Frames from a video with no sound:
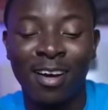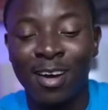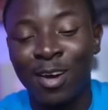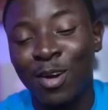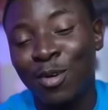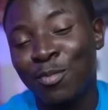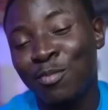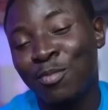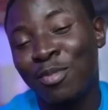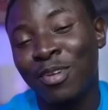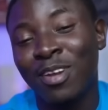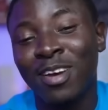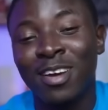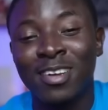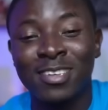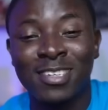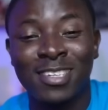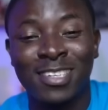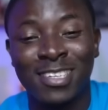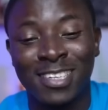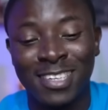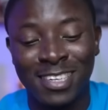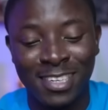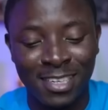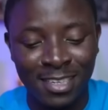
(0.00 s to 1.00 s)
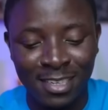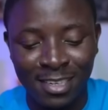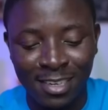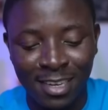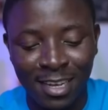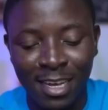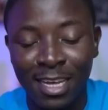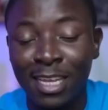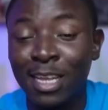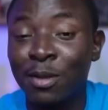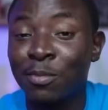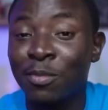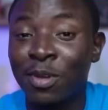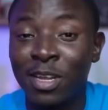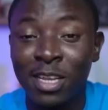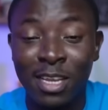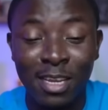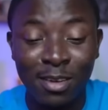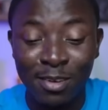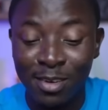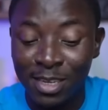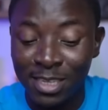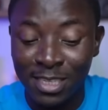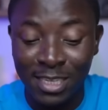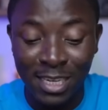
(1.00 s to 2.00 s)
And I'm blushing, and
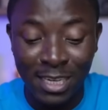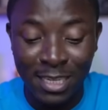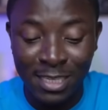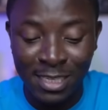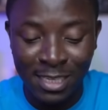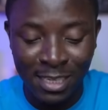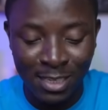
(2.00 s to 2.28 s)
you're just